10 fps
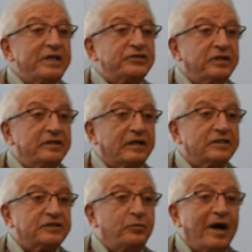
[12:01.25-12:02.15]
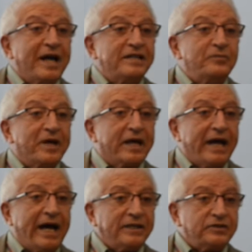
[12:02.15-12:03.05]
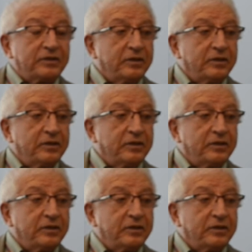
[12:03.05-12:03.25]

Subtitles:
westernized mind, may I ask?